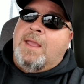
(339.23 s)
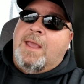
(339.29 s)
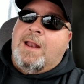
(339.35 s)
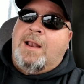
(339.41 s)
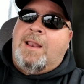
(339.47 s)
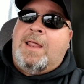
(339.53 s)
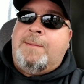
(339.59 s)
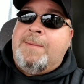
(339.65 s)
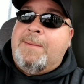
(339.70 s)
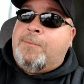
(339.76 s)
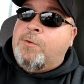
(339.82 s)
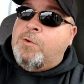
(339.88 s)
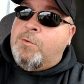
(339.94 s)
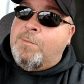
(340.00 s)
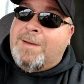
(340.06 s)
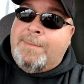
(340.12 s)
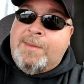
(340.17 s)
And a lot of people
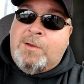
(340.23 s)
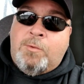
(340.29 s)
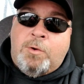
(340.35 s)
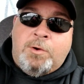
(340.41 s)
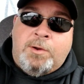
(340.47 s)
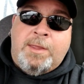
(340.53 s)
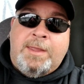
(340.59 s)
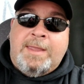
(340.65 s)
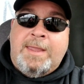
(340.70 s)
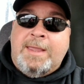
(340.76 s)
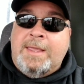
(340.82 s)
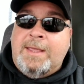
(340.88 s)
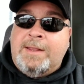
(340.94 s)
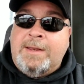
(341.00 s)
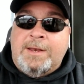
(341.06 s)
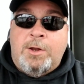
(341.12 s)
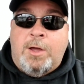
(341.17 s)
who might be working
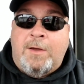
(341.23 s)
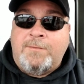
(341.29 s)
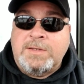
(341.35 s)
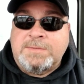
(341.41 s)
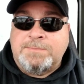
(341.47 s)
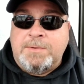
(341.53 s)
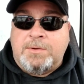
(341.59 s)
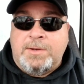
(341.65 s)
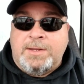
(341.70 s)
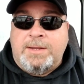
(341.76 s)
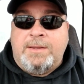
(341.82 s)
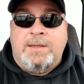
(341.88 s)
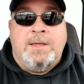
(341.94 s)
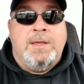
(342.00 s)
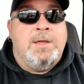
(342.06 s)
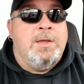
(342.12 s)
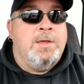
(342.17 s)
in an office building,
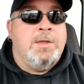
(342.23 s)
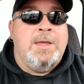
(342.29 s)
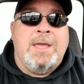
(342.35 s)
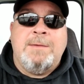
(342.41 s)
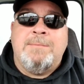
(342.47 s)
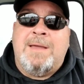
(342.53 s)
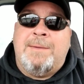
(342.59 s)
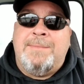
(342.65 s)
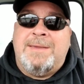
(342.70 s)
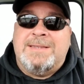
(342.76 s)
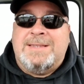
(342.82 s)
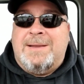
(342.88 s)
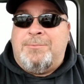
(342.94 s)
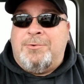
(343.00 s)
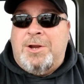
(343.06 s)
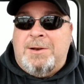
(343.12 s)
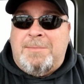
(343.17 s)
yeah, you might be
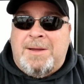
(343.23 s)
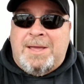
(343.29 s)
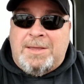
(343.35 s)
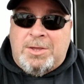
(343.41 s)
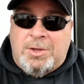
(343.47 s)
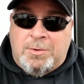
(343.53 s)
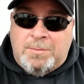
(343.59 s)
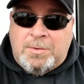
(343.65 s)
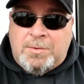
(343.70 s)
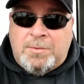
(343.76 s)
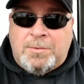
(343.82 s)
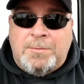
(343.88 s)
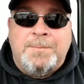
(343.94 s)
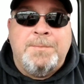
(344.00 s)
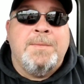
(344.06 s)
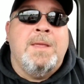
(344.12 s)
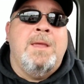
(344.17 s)
separated by a
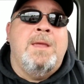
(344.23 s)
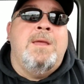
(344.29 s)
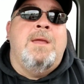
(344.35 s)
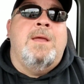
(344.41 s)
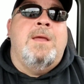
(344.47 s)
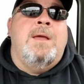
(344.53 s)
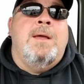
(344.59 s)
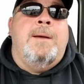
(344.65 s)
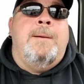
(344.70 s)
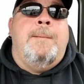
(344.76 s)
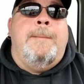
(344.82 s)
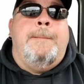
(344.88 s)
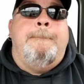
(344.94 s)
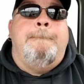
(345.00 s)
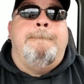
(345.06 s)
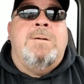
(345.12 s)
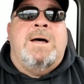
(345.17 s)
cubicle,
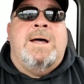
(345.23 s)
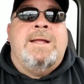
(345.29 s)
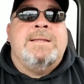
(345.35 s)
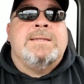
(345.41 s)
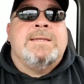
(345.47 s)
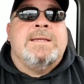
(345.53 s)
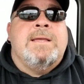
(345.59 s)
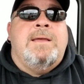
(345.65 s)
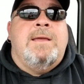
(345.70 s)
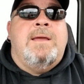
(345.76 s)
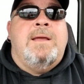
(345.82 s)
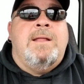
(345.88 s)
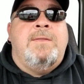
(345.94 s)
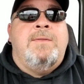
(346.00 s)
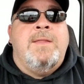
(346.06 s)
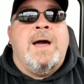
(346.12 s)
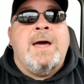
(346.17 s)
but
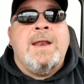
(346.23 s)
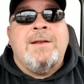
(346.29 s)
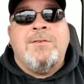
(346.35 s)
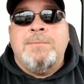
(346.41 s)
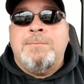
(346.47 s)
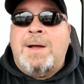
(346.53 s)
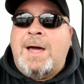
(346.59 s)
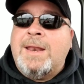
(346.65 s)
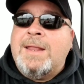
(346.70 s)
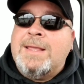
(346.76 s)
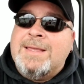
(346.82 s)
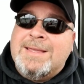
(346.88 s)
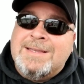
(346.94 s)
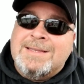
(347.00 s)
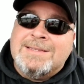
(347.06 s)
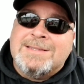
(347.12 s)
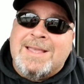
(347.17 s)
not everybody
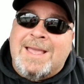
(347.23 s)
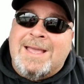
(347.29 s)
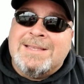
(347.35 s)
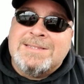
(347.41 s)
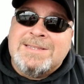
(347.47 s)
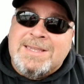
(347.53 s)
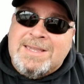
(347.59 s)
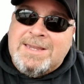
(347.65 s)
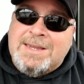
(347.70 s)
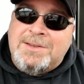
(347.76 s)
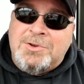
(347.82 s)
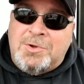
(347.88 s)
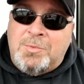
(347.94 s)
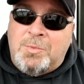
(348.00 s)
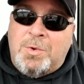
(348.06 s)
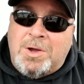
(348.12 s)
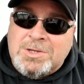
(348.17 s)
is as keen
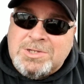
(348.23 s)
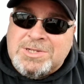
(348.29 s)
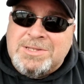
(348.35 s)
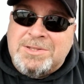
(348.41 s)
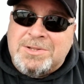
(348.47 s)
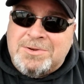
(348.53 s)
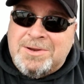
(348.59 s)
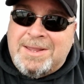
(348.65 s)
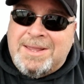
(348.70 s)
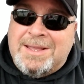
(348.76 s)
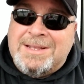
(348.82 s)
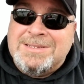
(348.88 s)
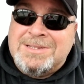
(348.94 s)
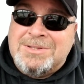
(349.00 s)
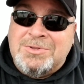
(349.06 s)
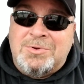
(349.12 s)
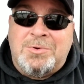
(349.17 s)
on washing their
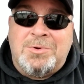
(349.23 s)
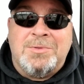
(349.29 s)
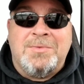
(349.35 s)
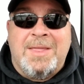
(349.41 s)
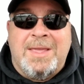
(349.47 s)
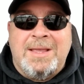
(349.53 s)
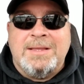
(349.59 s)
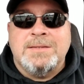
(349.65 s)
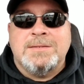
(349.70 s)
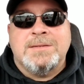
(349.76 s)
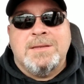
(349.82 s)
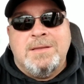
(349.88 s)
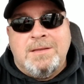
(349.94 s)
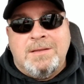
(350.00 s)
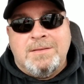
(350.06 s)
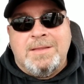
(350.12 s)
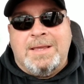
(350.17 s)
hands and doing things
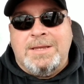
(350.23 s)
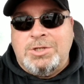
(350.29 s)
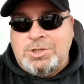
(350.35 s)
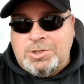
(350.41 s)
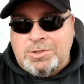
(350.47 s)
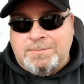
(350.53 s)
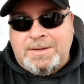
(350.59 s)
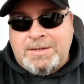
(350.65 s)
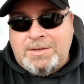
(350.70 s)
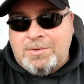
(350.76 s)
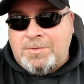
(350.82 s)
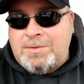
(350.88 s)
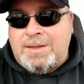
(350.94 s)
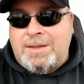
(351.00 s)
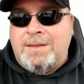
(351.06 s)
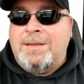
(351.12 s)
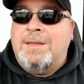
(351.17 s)
they should be
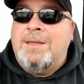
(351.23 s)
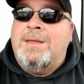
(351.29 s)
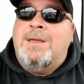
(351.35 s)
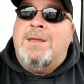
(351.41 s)
doing.